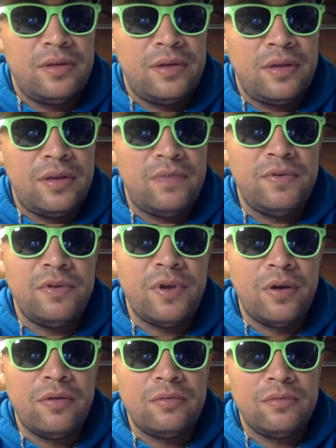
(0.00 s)
And if you
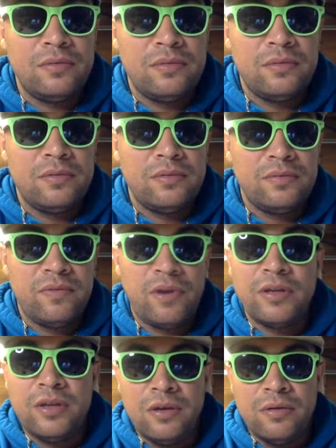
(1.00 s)
don't,
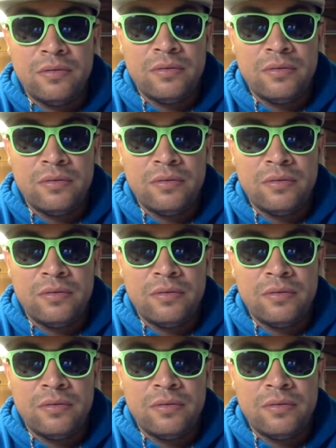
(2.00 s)
fuck you.